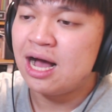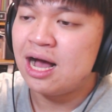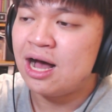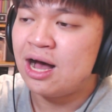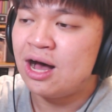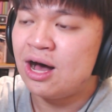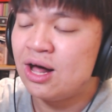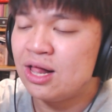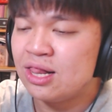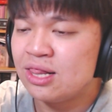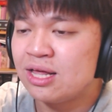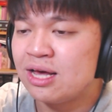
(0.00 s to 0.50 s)

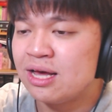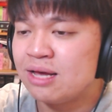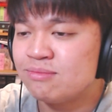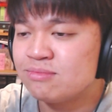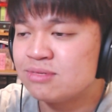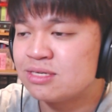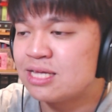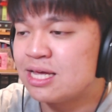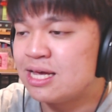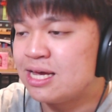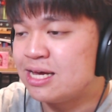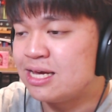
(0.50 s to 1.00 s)
All I'm
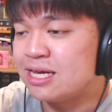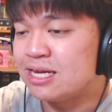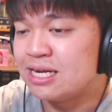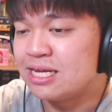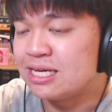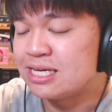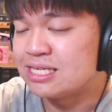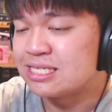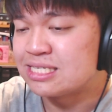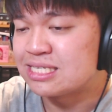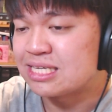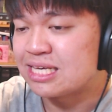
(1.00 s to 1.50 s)
saying
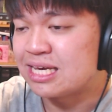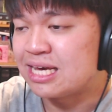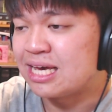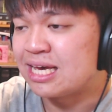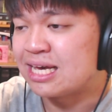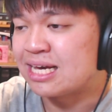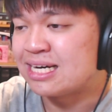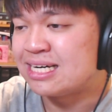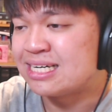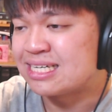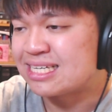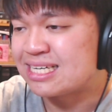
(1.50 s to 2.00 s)
is
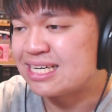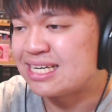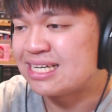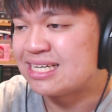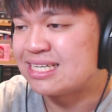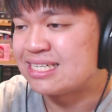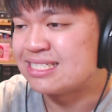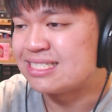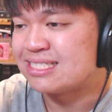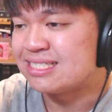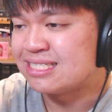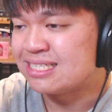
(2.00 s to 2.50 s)
like,
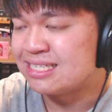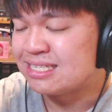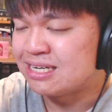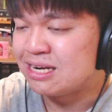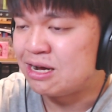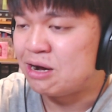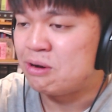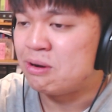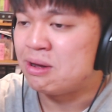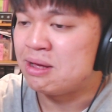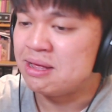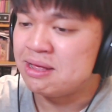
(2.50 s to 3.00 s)
okay, you
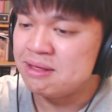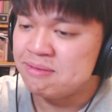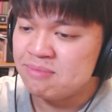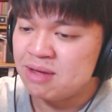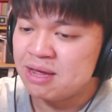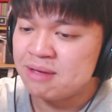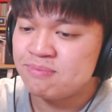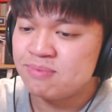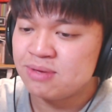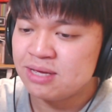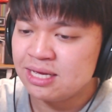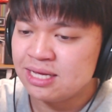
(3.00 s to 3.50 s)
know, it
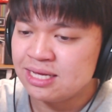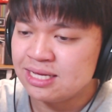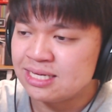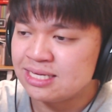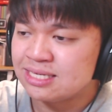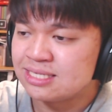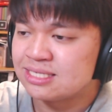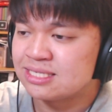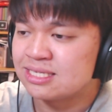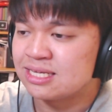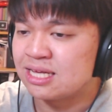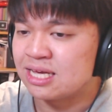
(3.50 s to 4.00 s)
might
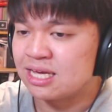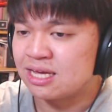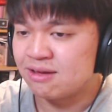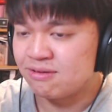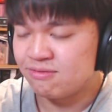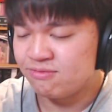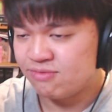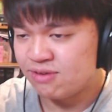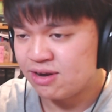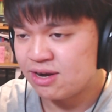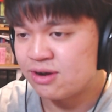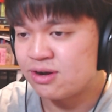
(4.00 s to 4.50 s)
be like a
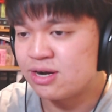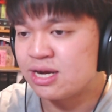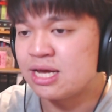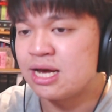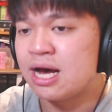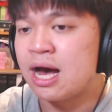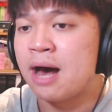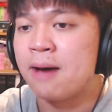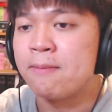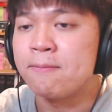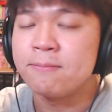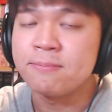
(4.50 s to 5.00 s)
very
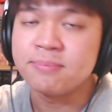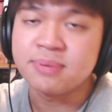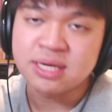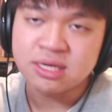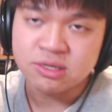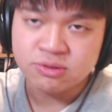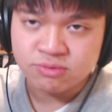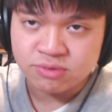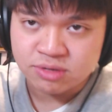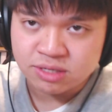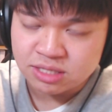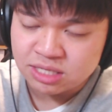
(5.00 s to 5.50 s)

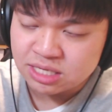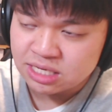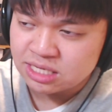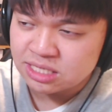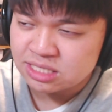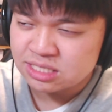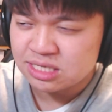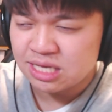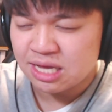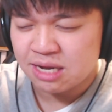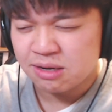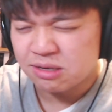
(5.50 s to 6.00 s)
upbeat
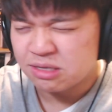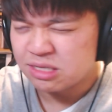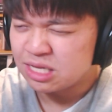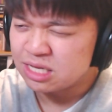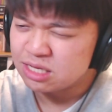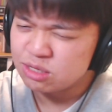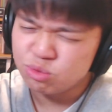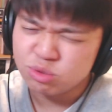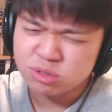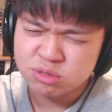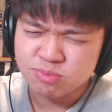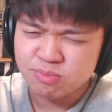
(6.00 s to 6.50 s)
release.
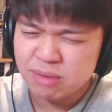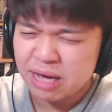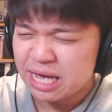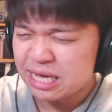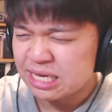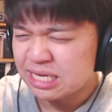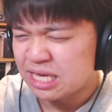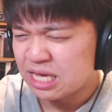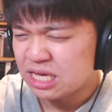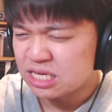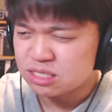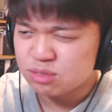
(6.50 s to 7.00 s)
That was
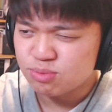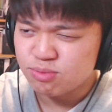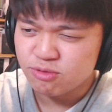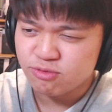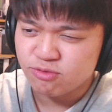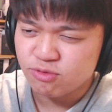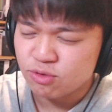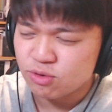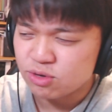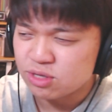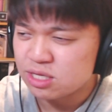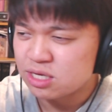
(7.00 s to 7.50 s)
my guess
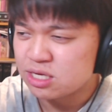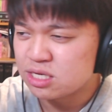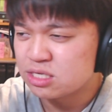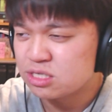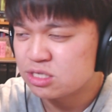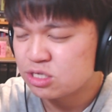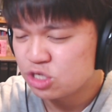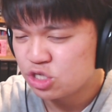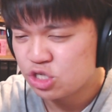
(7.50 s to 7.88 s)
before this.